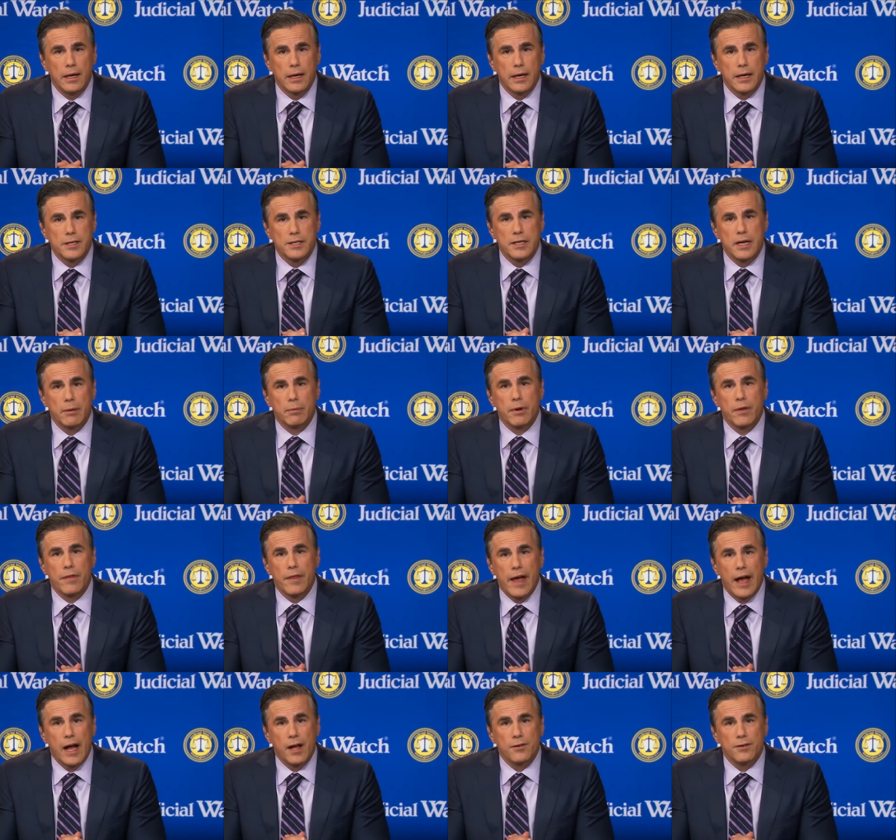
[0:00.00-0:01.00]
uh, several
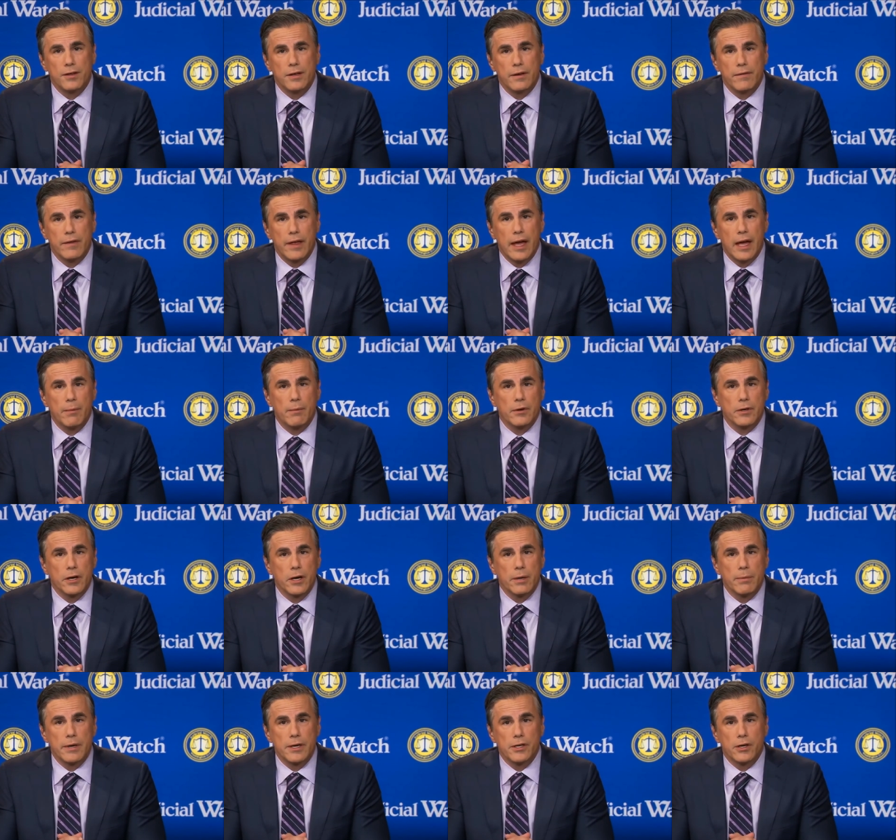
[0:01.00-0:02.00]
thousand of them are
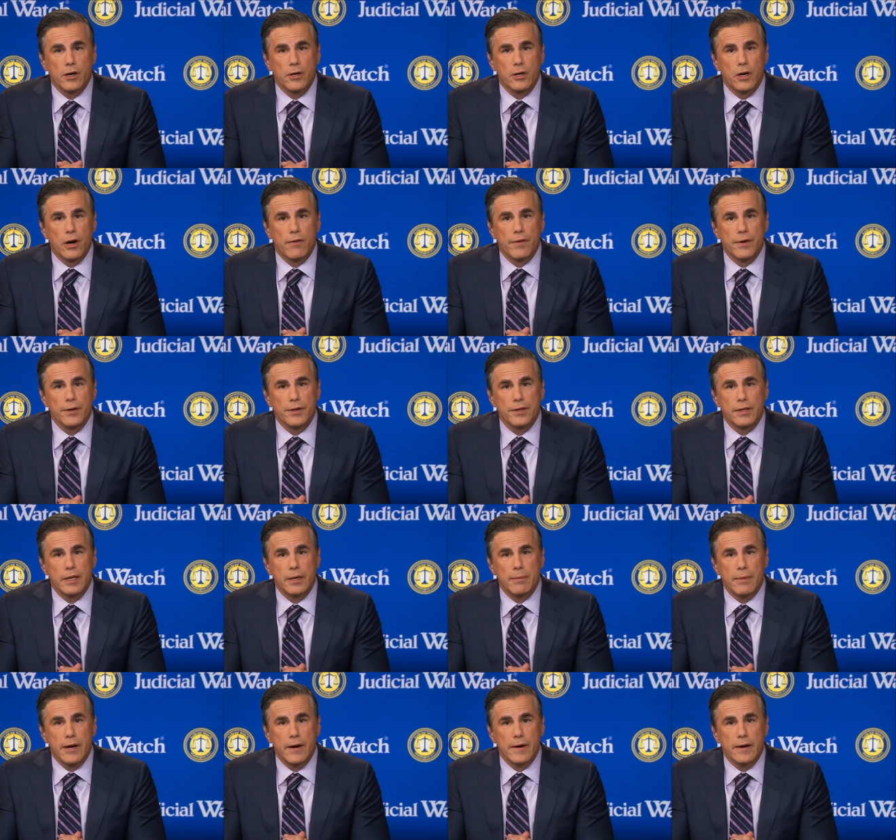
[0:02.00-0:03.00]
going to be turned over to the
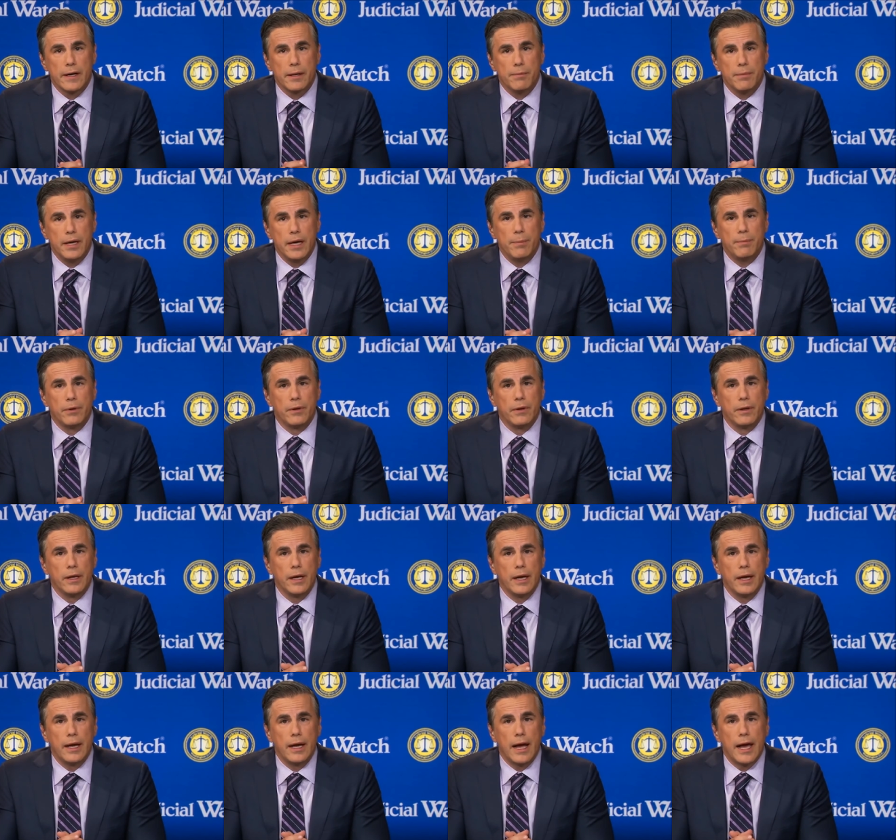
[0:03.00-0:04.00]
American people
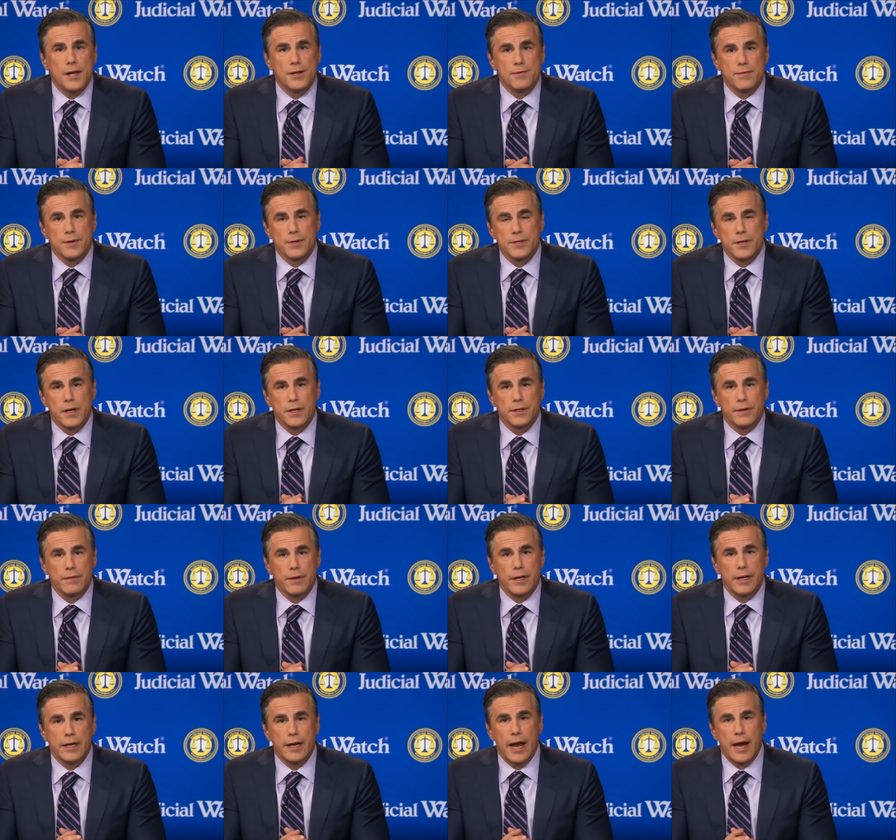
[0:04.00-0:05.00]
as a result of
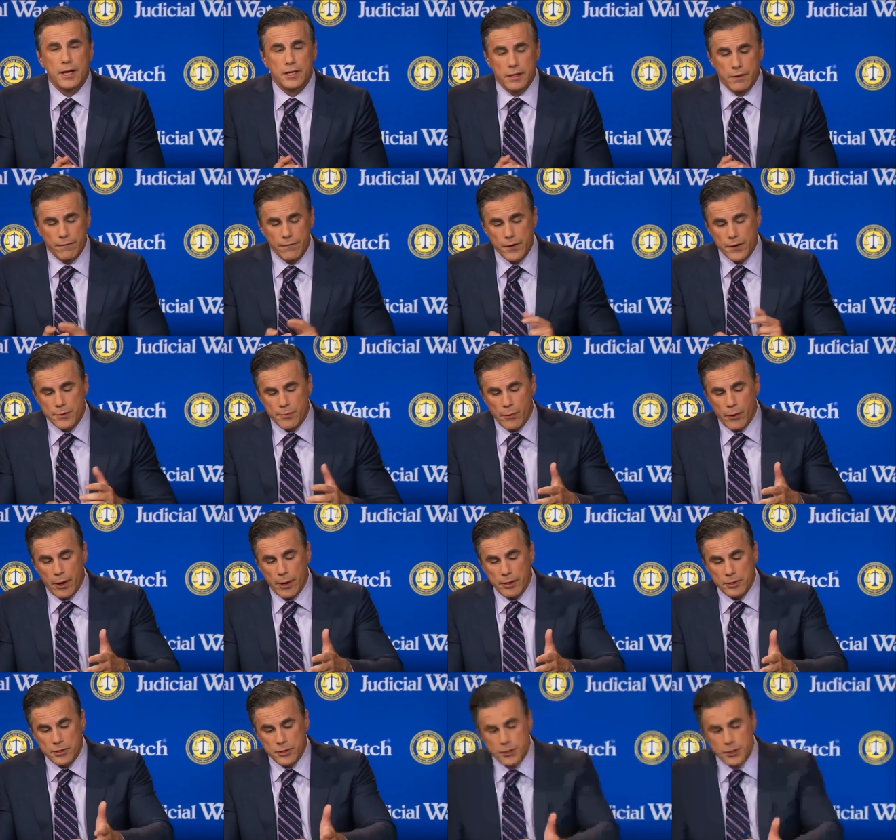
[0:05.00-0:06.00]
litigation. First
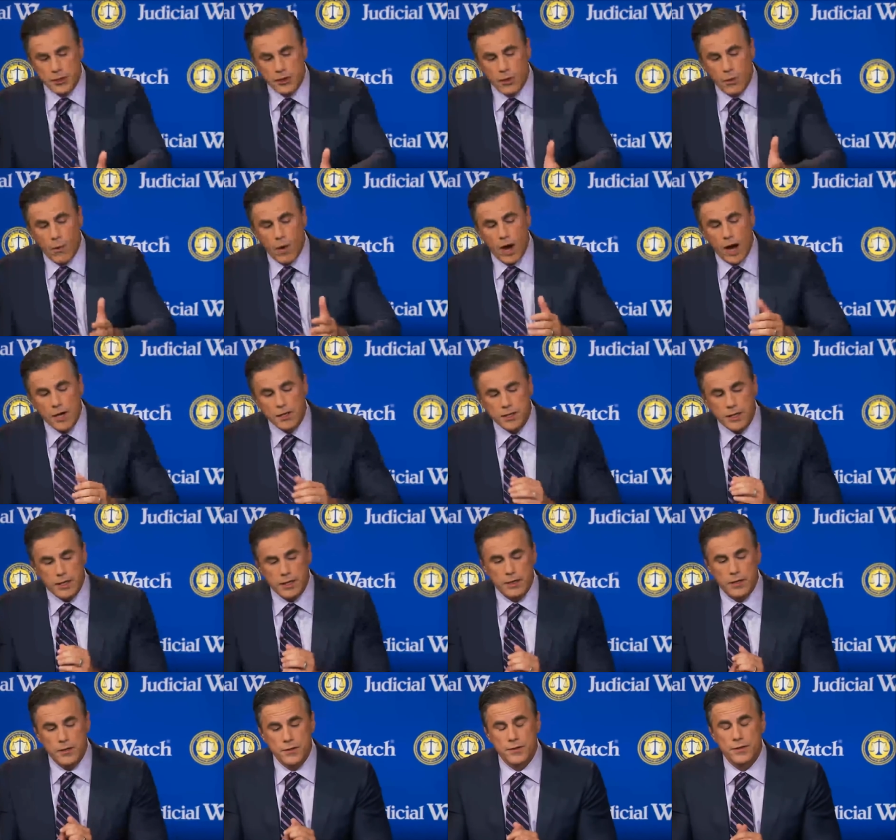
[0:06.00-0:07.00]
all, Judicial Watch
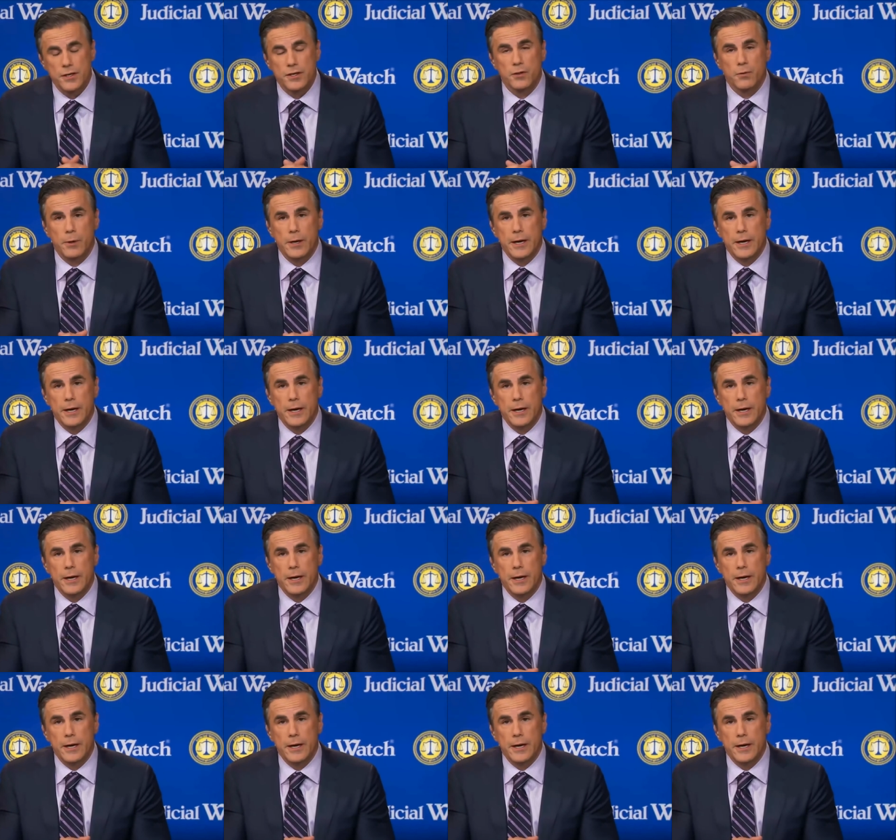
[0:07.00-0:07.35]
and news this